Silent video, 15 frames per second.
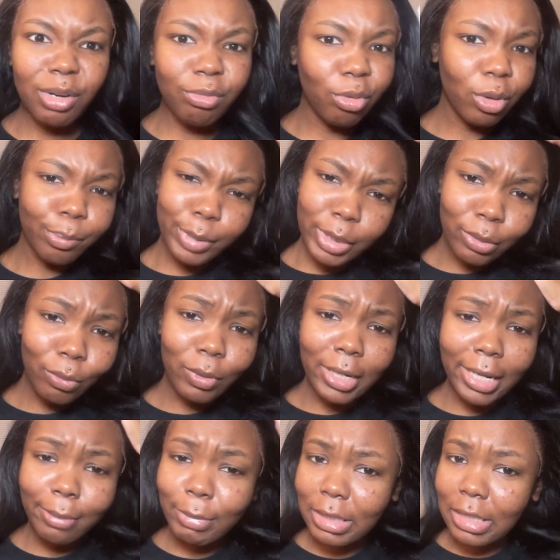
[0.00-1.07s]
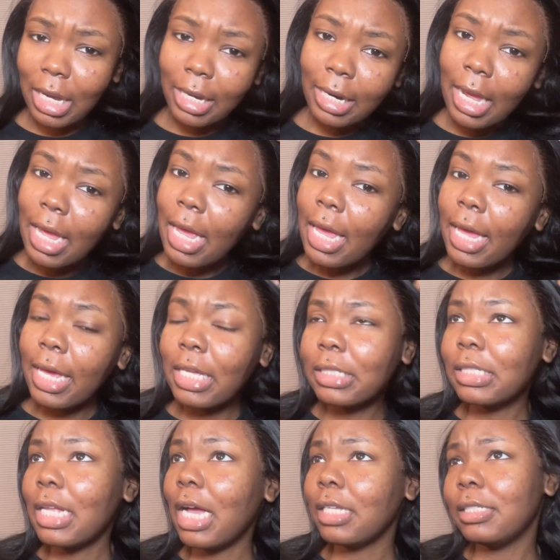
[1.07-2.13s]
for being on Amazon,
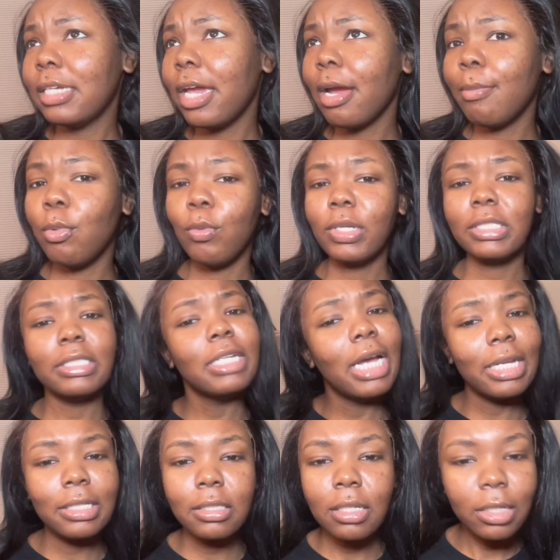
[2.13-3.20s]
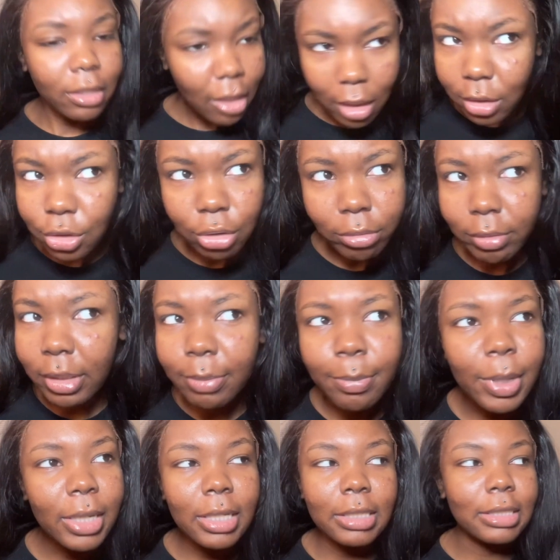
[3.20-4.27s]
it's not terrible. It's not luxury,
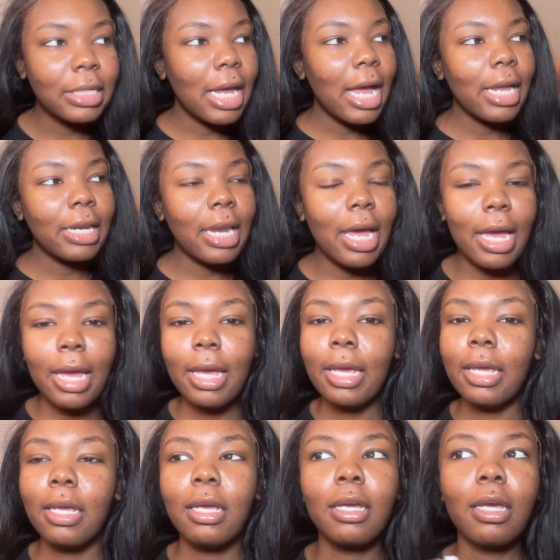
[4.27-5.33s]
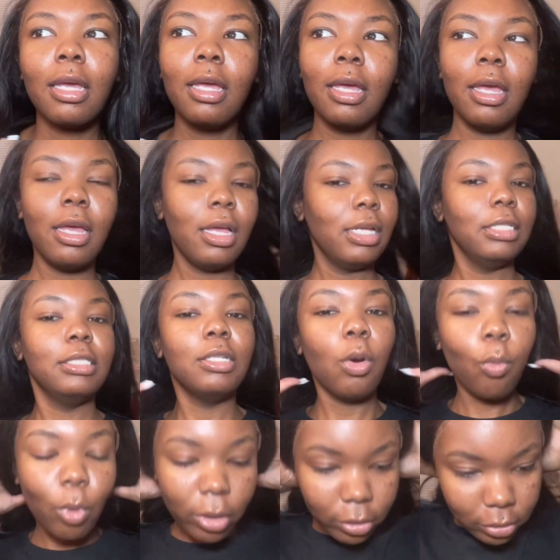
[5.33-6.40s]
but it's not like the
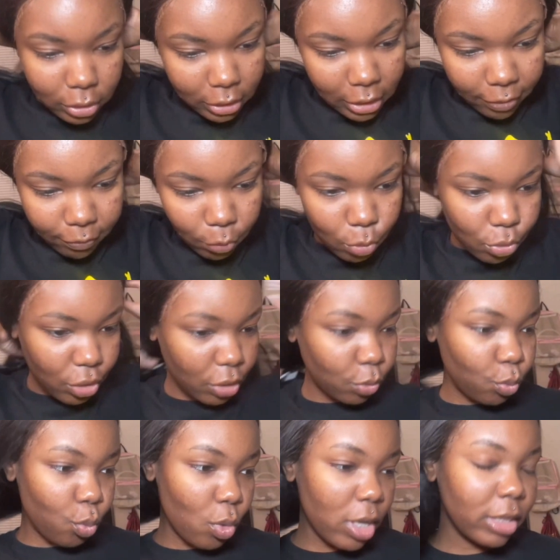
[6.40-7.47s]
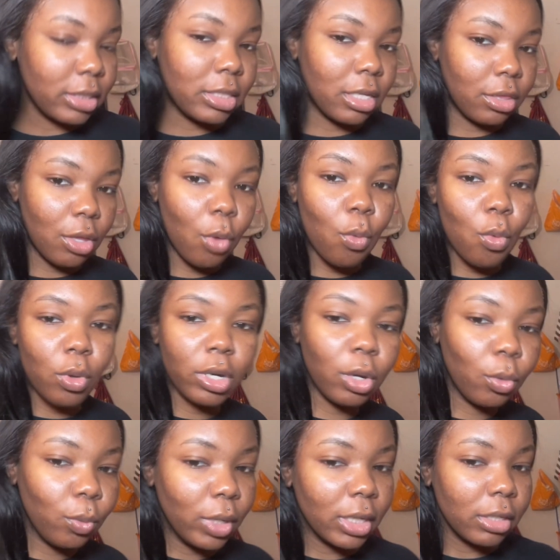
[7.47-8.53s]
worst. If you just want to throw on a
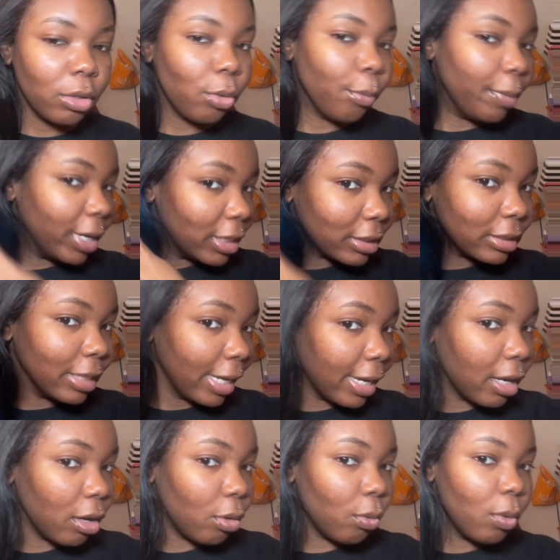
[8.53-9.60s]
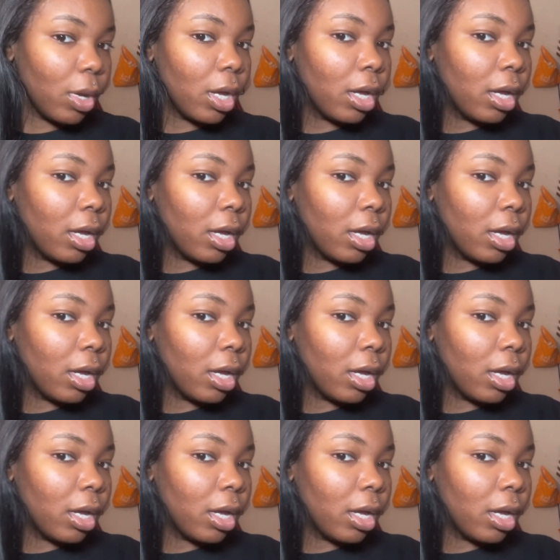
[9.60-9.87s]
quick little bust down